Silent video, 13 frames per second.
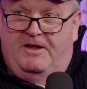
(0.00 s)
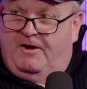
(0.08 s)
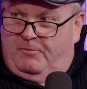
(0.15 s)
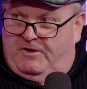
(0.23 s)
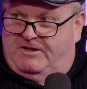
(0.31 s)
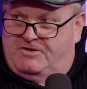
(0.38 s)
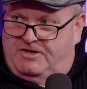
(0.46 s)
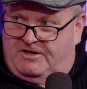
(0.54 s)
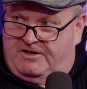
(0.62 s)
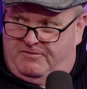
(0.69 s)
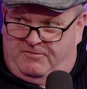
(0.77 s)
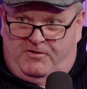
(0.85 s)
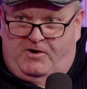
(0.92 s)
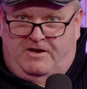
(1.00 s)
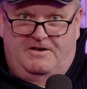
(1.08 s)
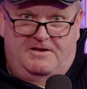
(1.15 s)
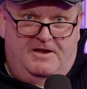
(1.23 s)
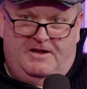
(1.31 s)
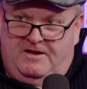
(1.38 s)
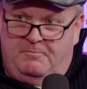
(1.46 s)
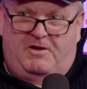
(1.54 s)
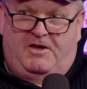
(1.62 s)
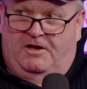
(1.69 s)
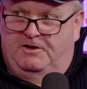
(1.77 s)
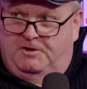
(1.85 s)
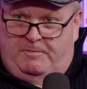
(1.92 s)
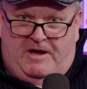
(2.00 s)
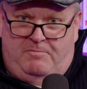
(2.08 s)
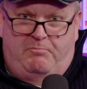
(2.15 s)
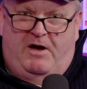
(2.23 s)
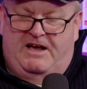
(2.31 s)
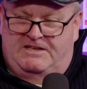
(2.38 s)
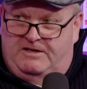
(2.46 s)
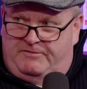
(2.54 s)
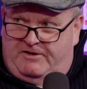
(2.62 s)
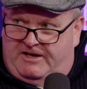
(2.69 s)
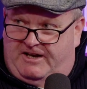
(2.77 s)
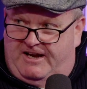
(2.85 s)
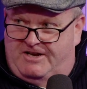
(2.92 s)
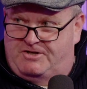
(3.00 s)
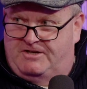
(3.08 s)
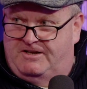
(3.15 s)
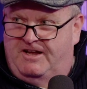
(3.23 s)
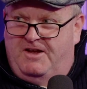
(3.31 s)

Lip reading: What did you get, fucking killed by passive aggression?